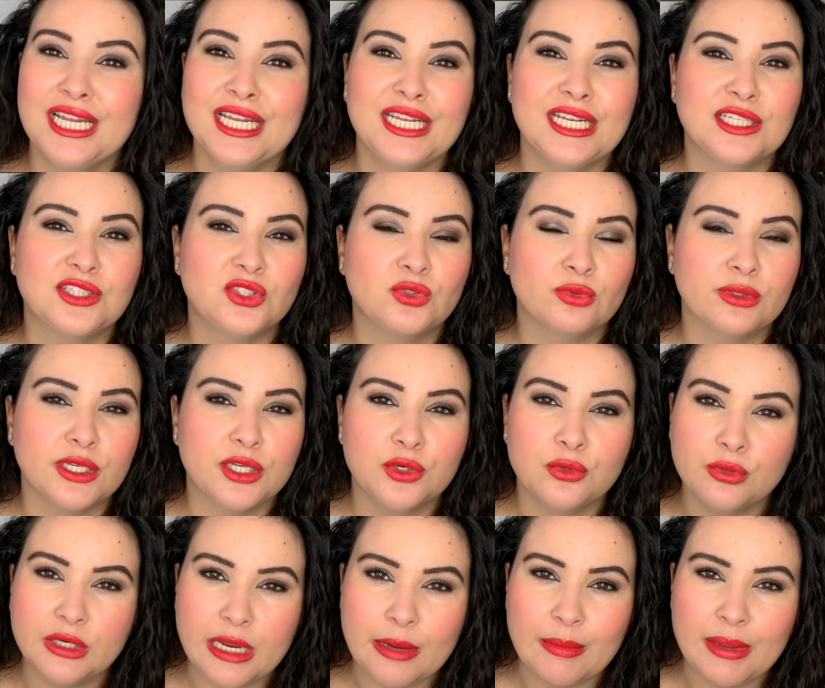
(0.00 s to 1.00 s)
It's really
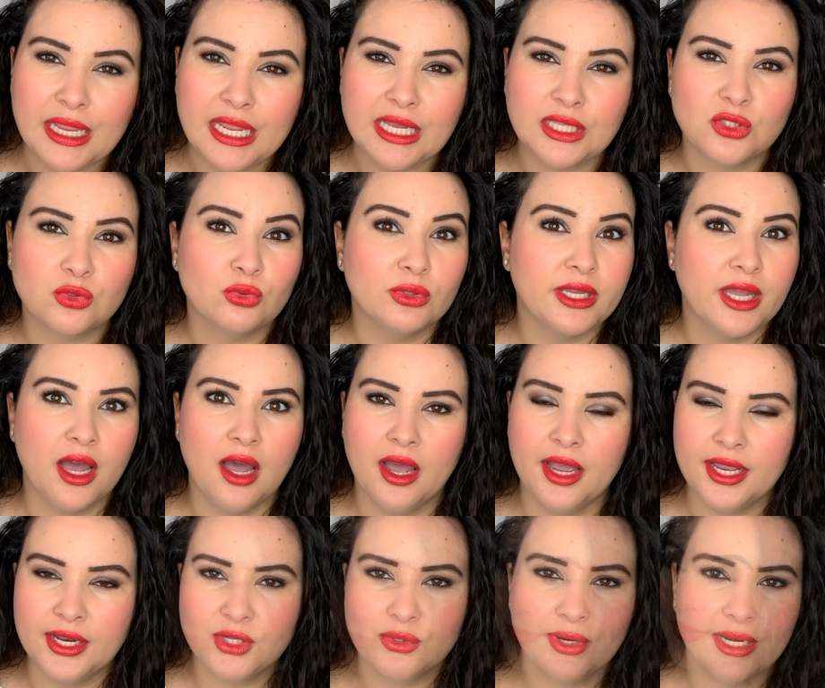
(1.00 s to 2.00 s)
creamy, it's really
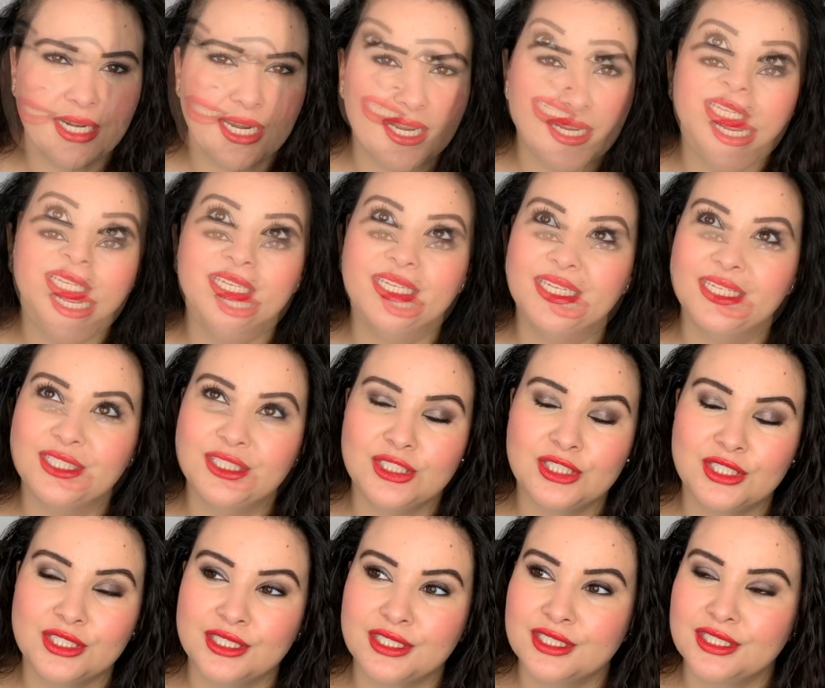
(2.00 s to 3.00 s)
hydrating. It's
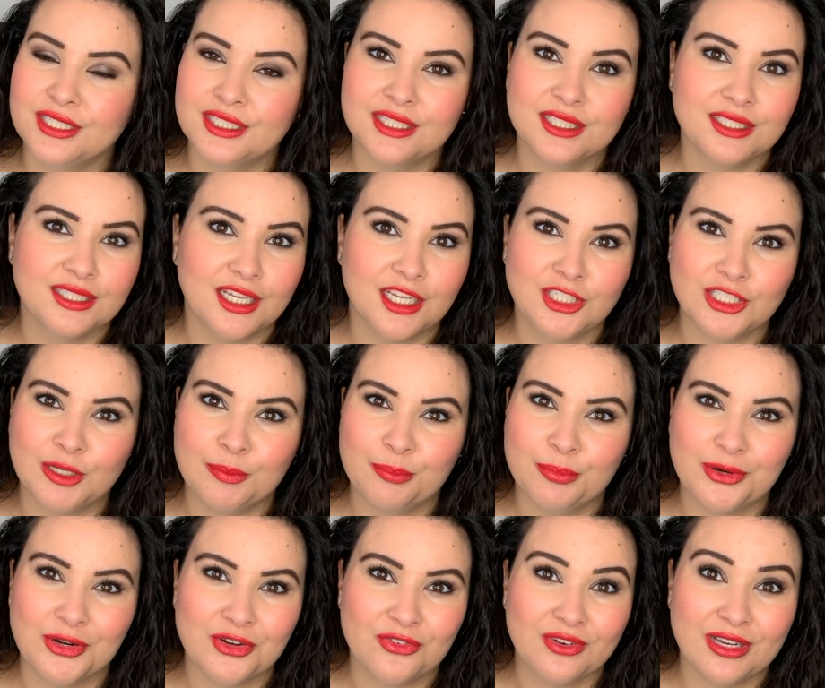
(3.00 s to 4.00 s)
just such a
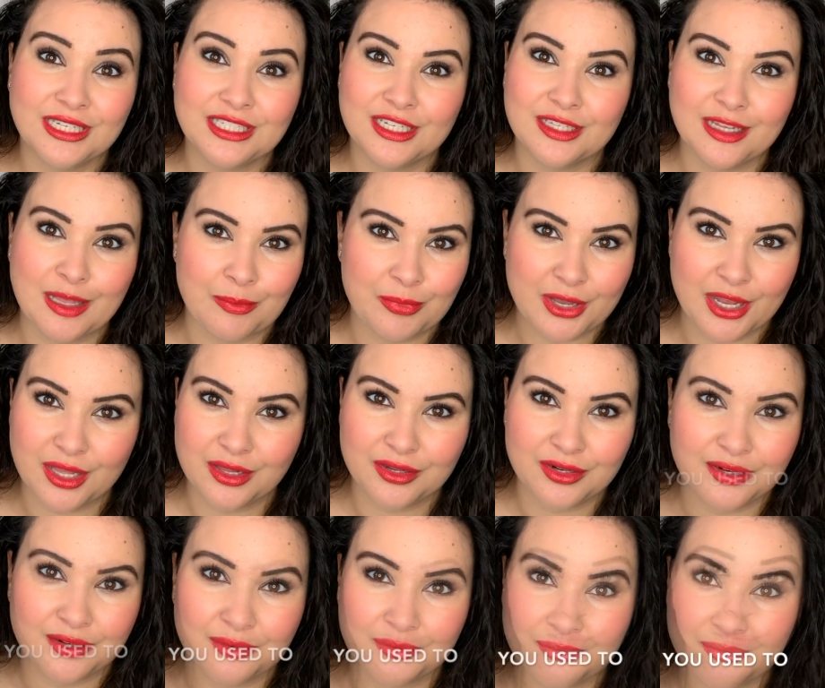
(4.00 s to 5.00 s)
perfect lip
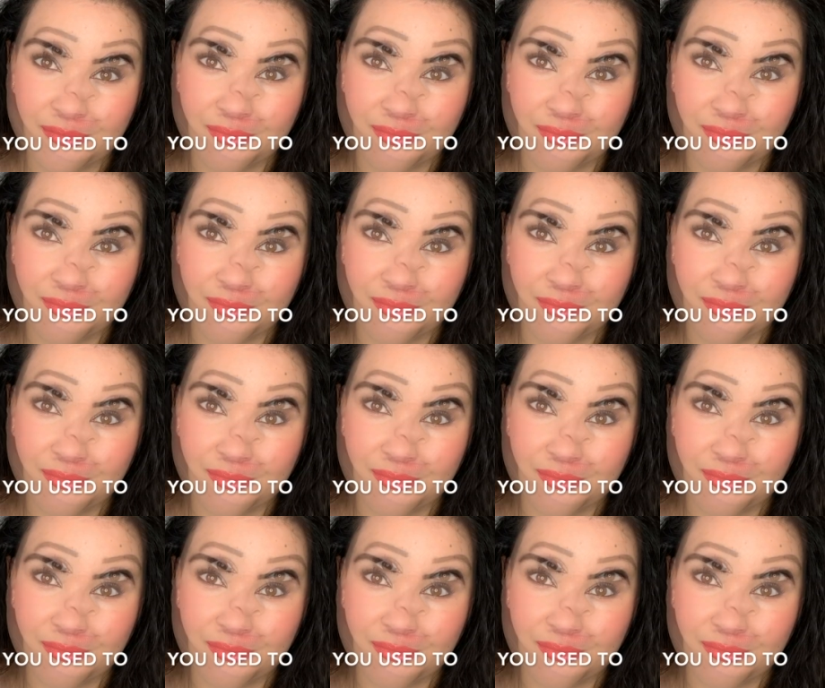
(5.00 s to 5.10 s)
color.